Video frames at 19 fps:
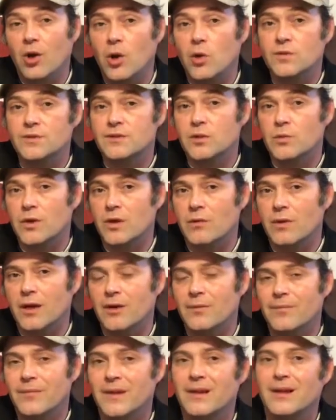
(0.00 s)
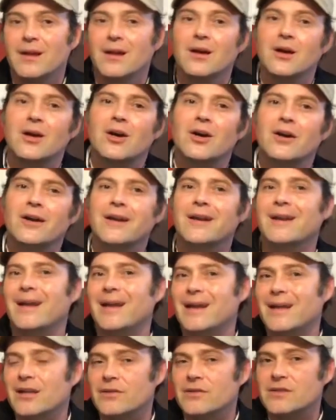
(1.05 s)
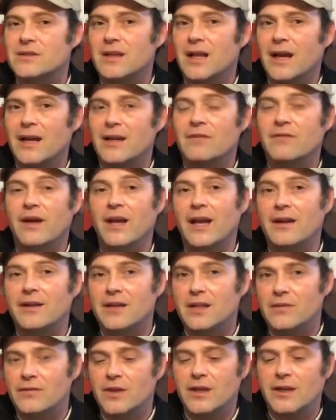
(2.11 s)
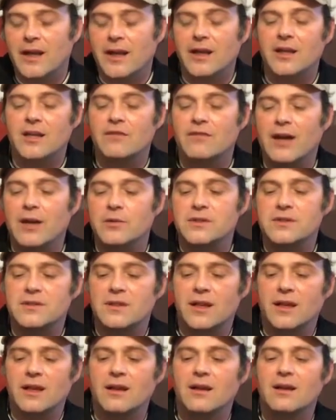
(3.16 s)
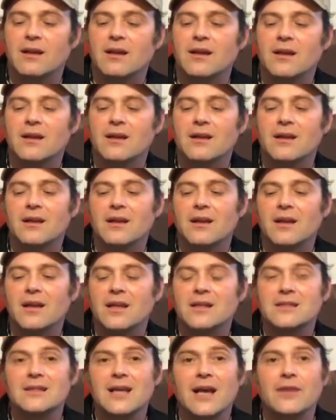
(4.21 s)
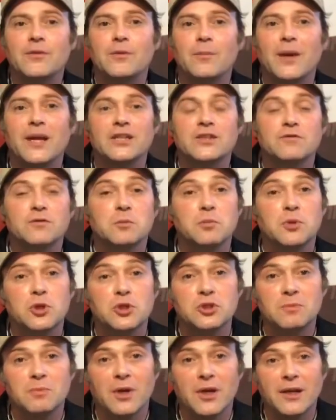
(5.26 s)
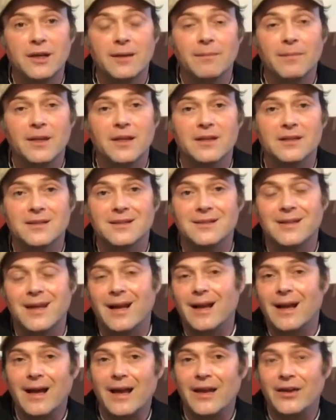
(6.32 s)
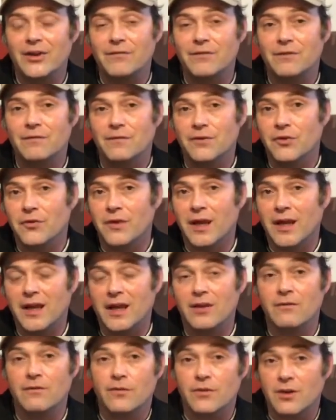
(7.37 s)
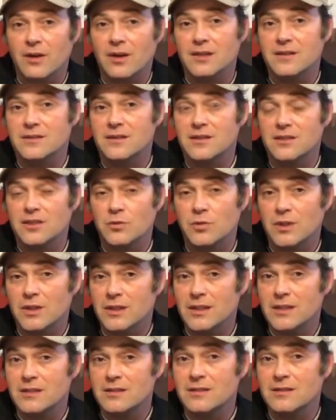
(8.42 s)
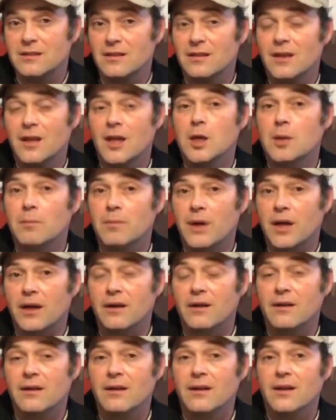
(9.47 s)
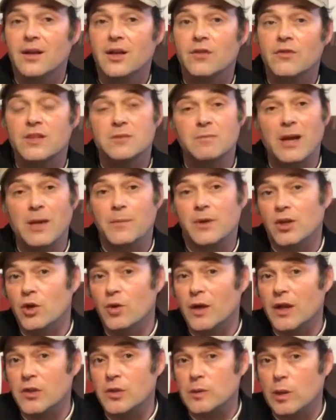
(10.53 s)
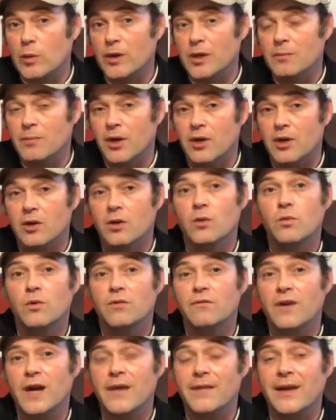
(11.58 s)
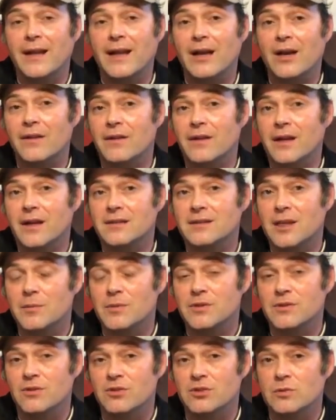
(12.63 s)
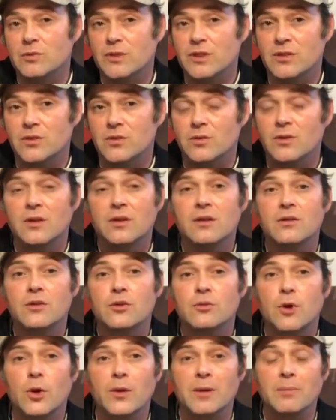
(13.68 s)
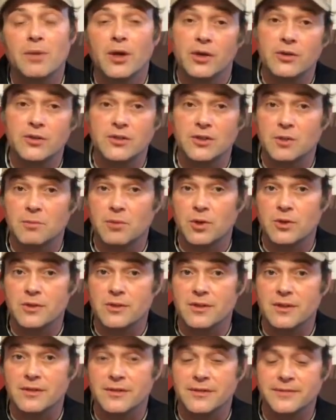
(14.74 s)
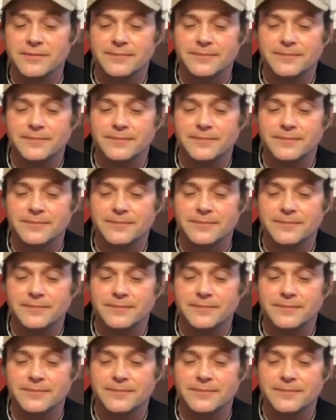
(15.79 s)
holds the wind well. On a negative side, if I had to give it a negative, I would say it's not the best for push putting because it's not high enough to fill the hand for a consistent release. But this might be a great throwing putter. We'll find that out in the next episodes when we do throwing putters and approach discs.